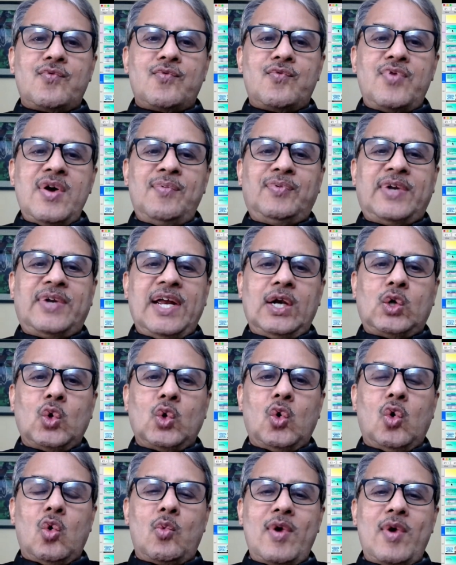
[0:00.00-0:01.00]

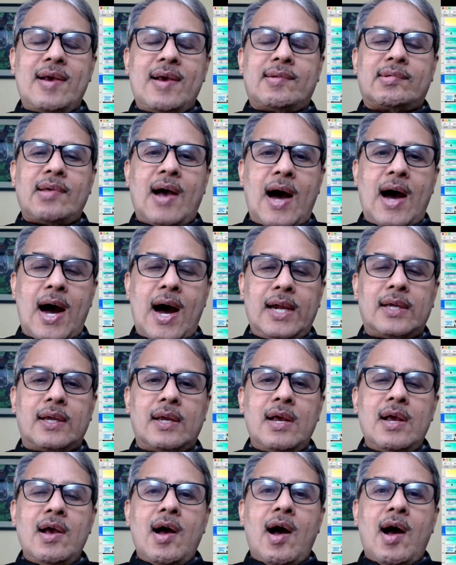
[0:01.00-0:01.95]
52 weeks high